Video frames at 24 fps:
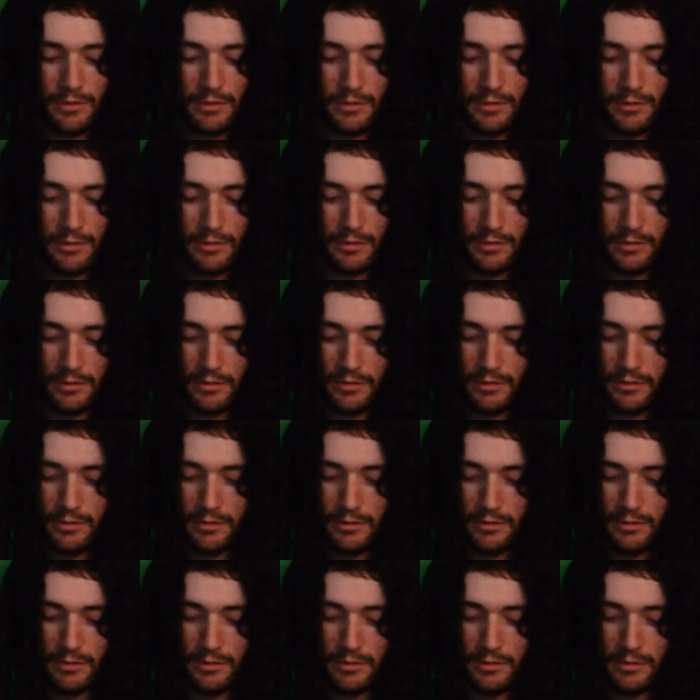
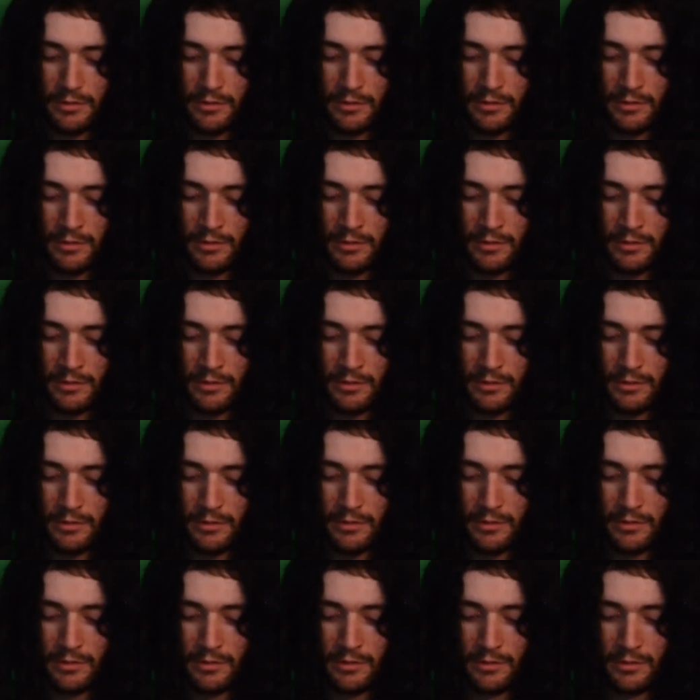
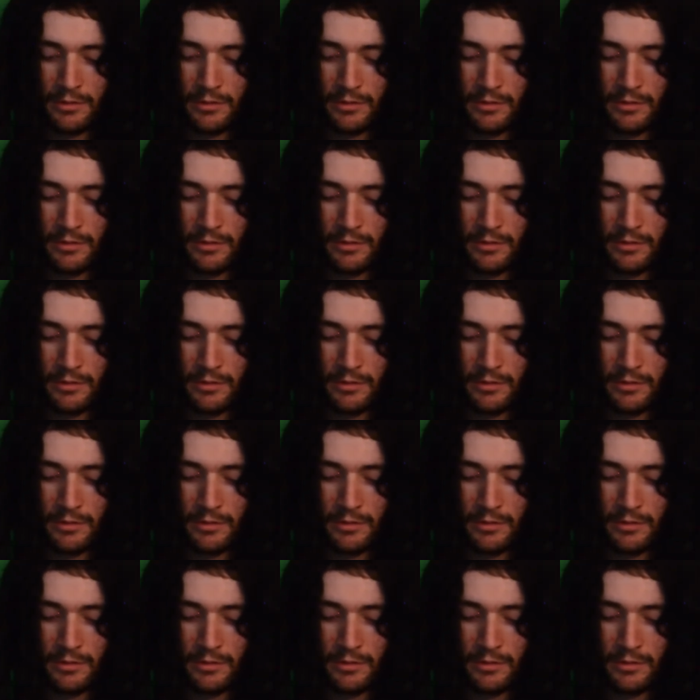[no speech]